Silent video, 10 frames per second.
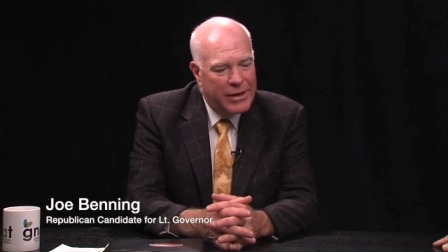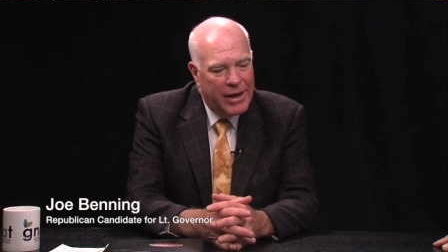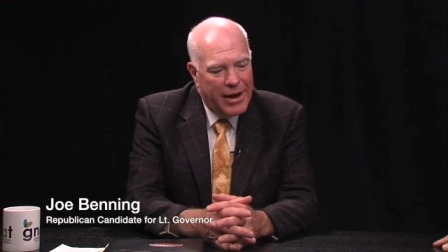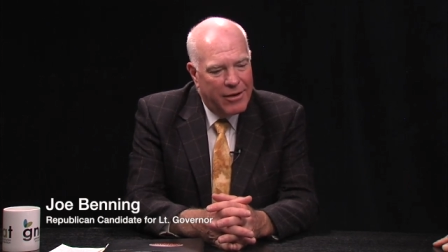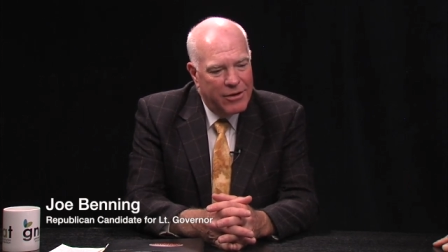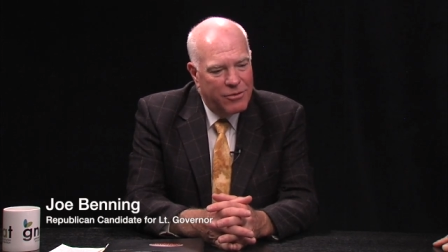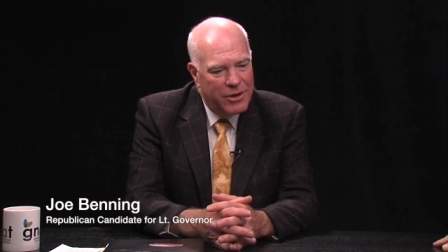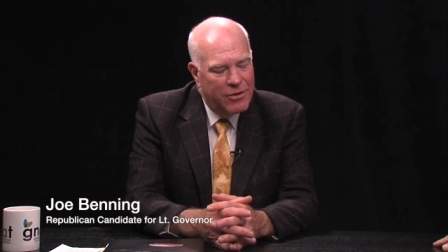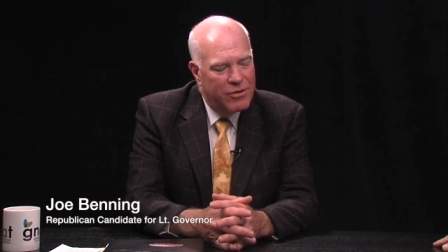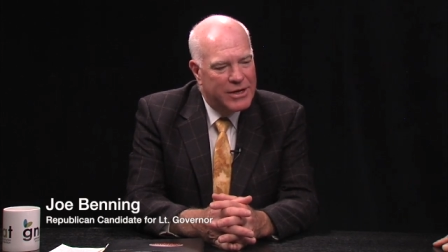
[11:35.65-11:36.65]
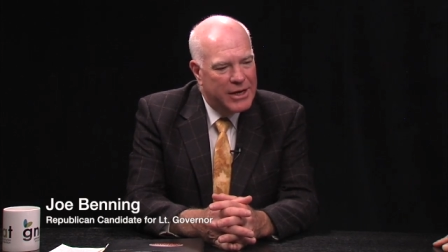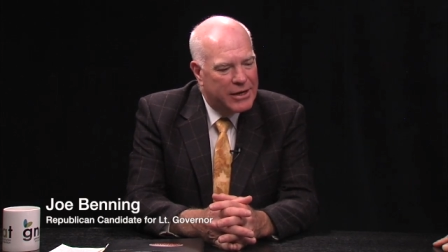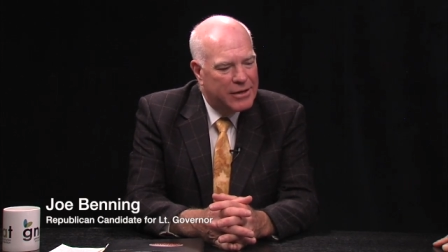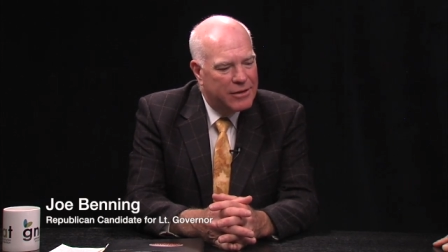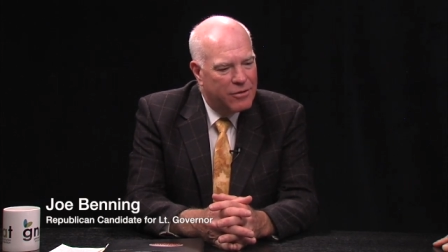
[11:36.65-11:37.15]
How do you
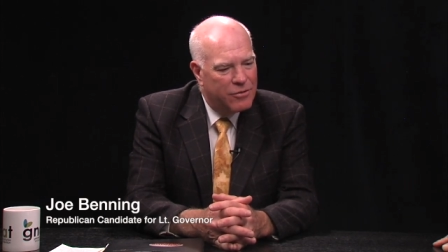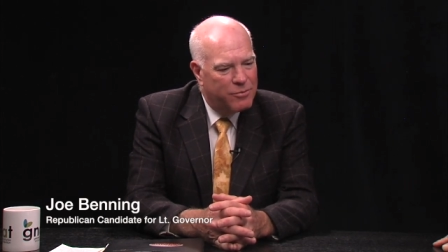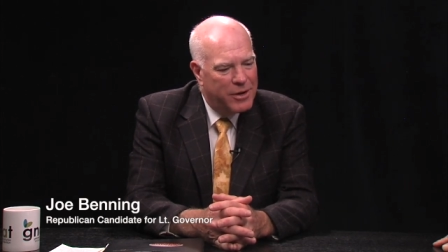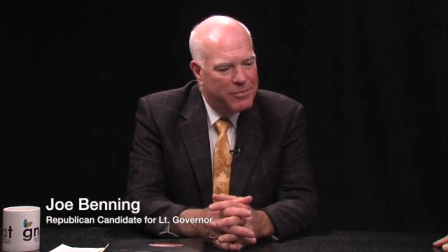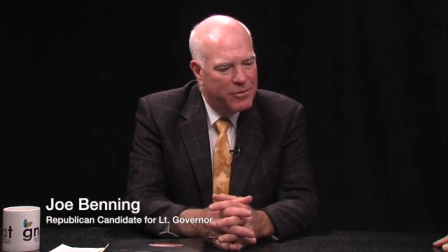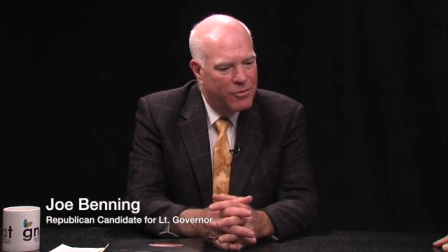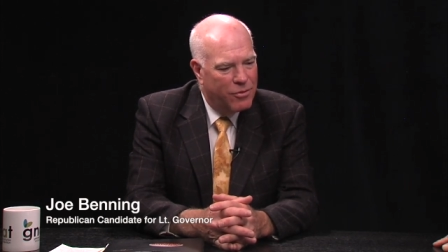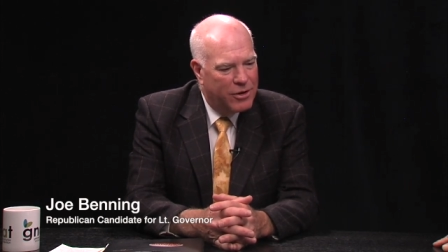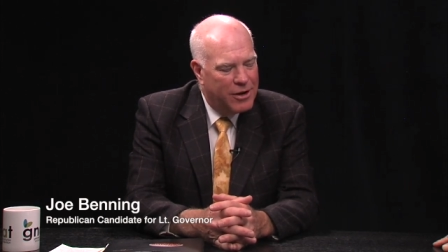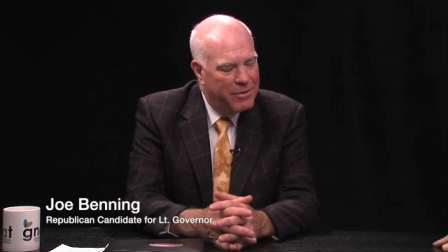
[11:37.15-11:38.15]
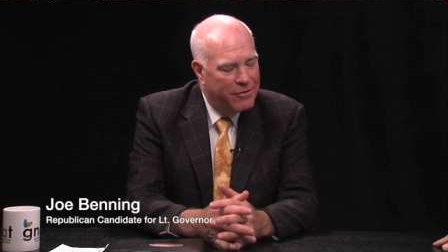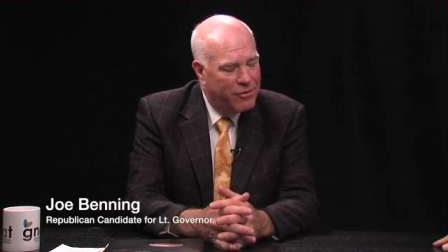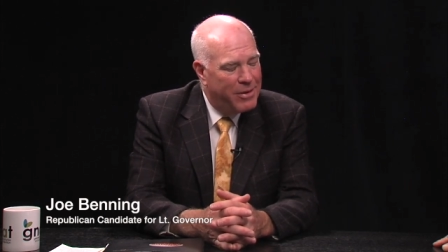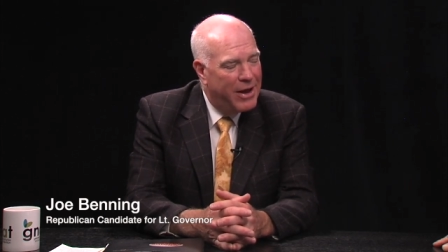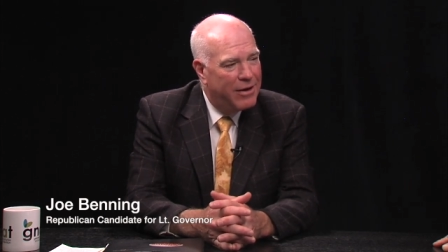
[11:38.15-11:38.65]
interdict those people who are coming
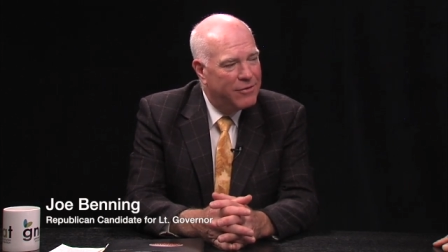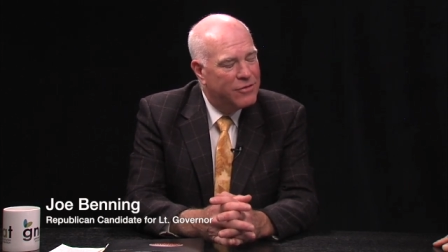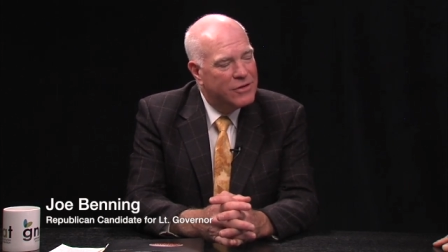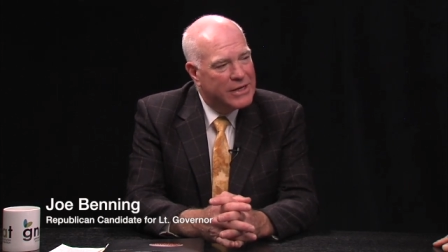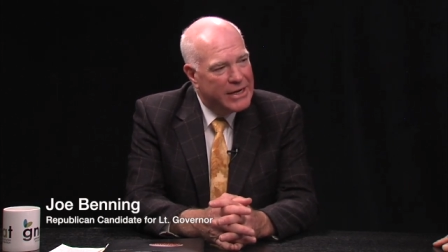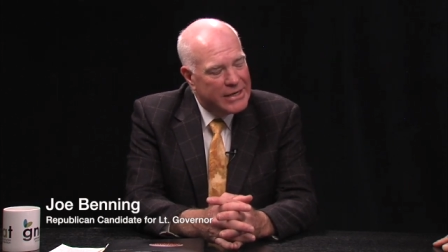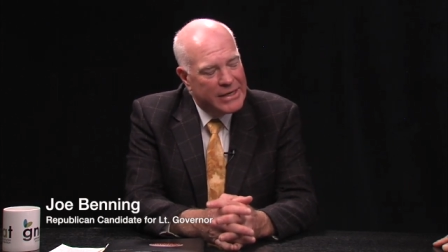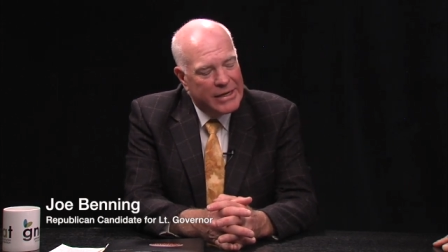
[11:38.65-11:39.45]
from out of state?